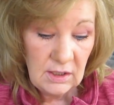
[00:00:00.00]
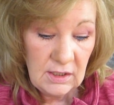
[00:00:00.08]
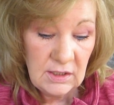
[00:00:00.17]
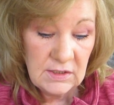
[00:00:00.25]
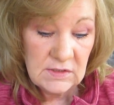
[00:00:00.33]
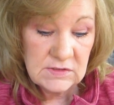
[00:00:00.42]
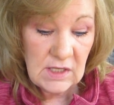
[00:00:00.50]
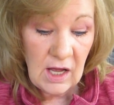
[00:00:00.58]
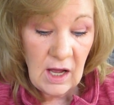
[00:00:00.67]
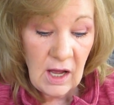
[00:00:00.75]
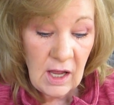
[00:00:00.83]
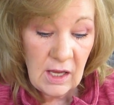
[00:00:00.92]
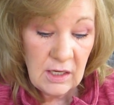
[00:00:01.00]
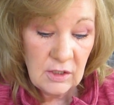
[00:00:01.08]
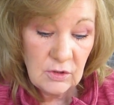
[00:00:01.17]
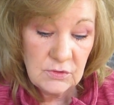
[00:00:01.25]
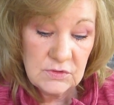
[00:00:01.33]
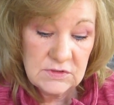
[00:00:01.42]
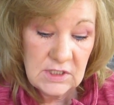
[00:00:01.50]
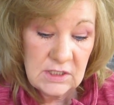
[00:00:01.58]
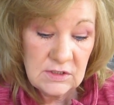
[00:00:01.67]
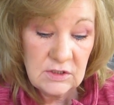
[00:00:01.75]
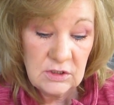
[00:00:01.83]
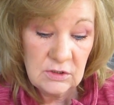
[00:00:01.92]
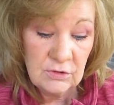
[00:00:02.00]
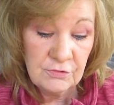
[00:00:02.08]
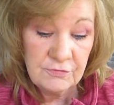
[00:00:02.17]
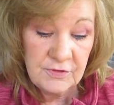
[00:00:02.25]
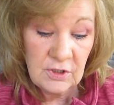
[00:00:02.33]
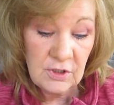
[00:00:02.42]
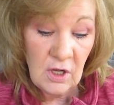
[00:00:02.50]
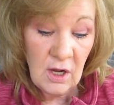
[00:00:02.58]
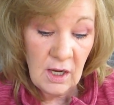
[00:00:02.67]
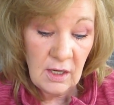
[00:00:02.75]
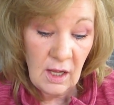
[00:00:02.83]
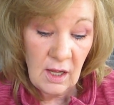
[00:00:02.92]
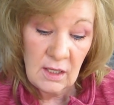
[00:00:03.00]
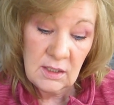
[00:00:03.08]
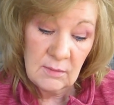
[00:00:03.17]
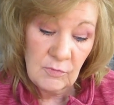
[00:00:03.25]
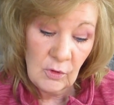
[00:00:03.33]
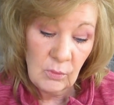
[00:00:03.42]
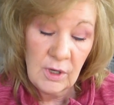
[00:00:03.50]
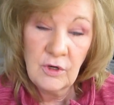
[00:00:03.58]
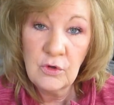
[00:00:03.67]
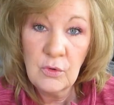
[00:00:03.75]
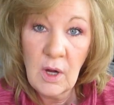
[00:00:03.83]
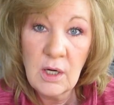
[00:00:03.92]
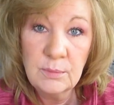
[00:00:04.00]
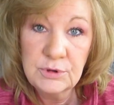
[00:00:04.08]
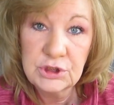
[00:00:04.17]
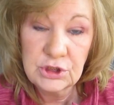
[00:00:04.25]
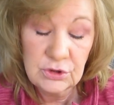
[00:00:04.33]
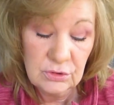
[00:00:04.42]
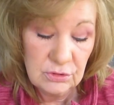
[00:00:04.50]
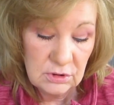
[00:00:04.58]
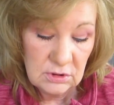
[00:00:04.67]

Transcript: It is I who say to you, fear not, I am the one who helps you.